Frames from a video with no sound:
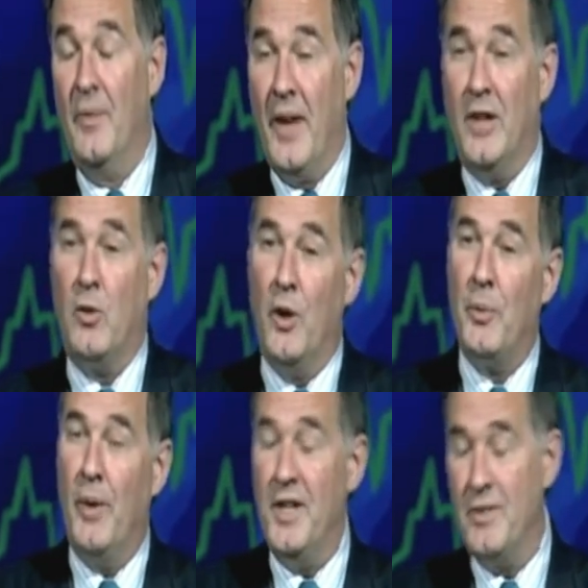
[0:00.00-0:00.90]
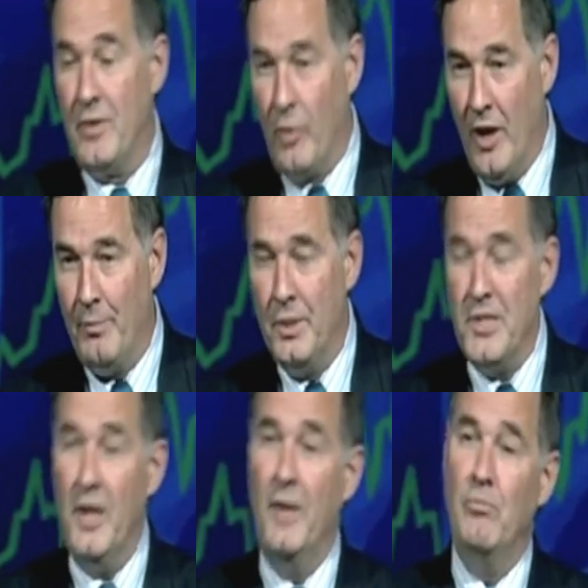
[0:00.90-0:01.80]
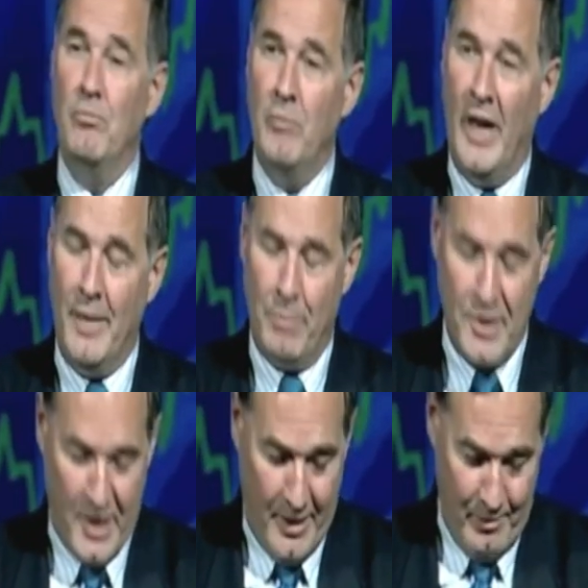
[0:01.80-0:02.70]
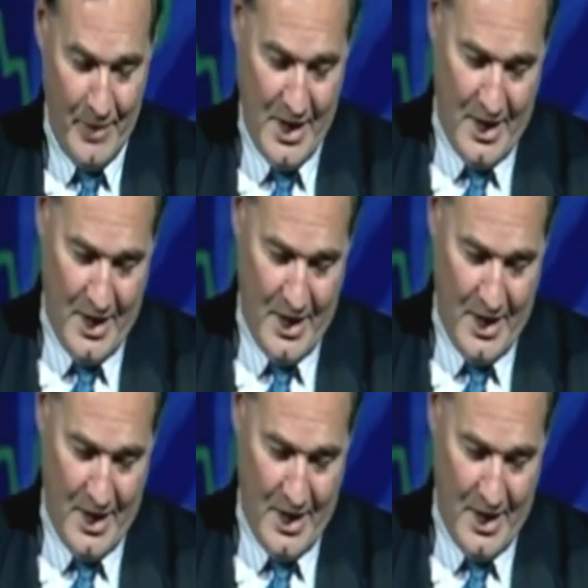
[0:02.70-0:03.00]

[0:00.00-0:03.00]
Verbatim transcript: They had growth rates of 12%, 8%,